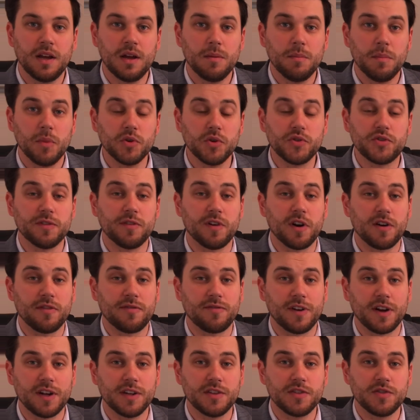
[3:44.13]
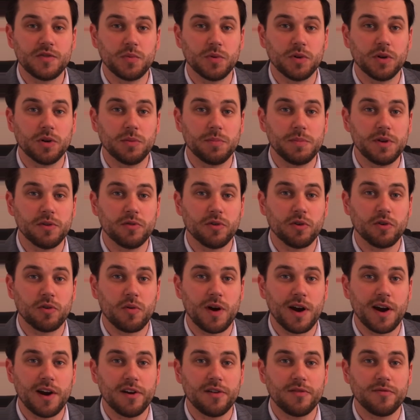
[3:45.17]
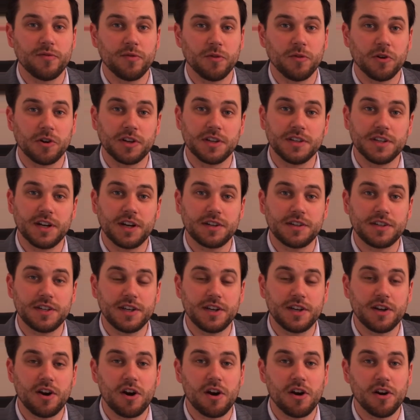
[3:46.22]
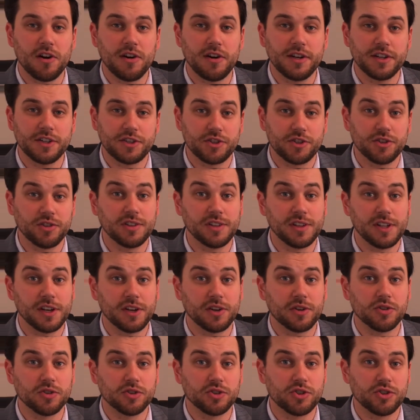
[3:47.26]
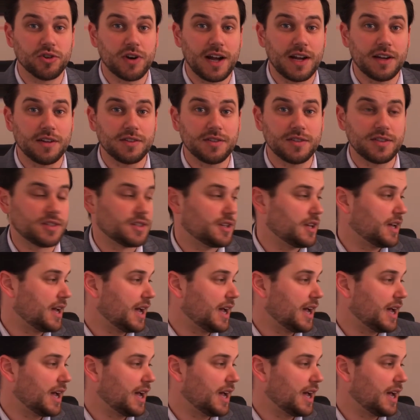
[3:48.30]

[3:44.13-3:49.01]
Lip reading: Most of our funds will be required for conducting our initial clinical trials,